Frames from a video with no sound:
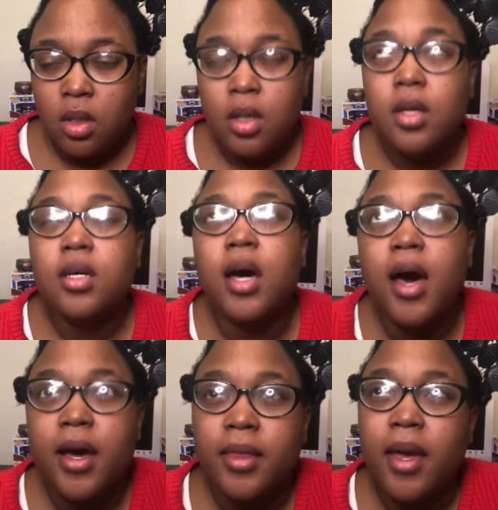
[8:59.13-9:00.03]

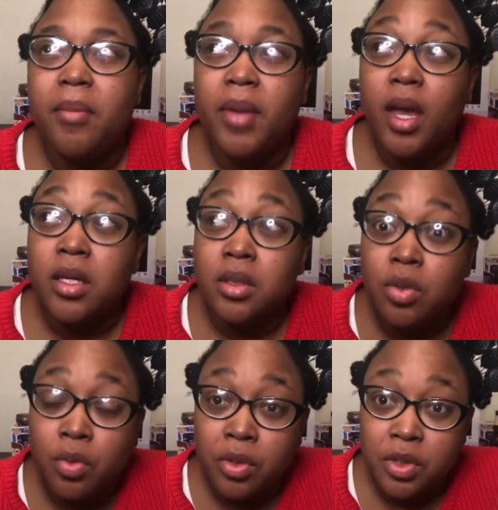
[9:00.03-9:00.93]
God, that man is
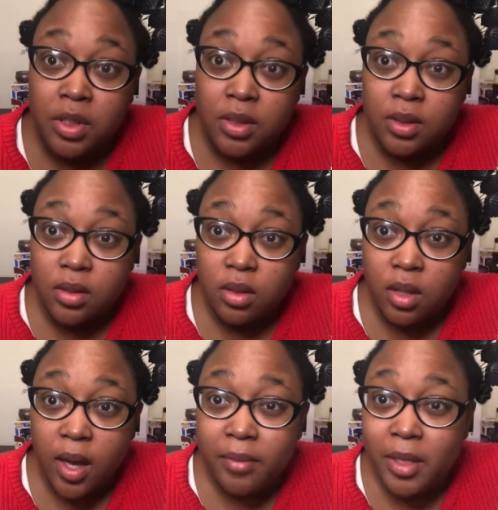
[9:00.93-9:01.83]
gorgeous.
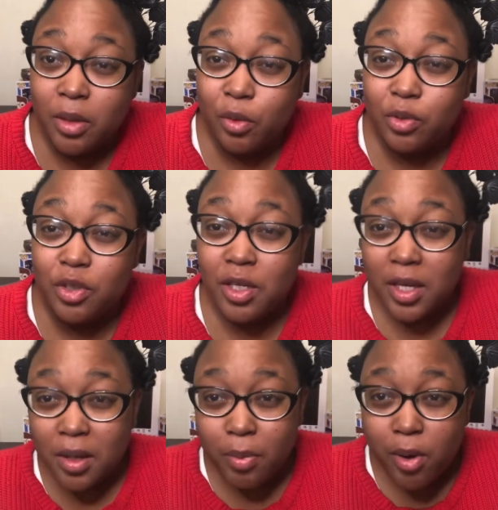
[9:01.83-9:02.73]
I mean, those
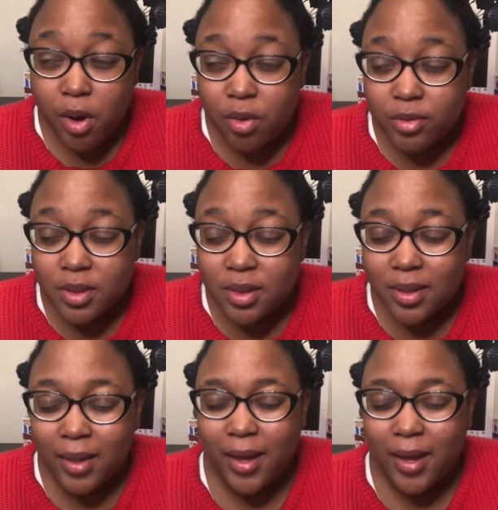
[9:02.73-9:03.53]
cheekbones, that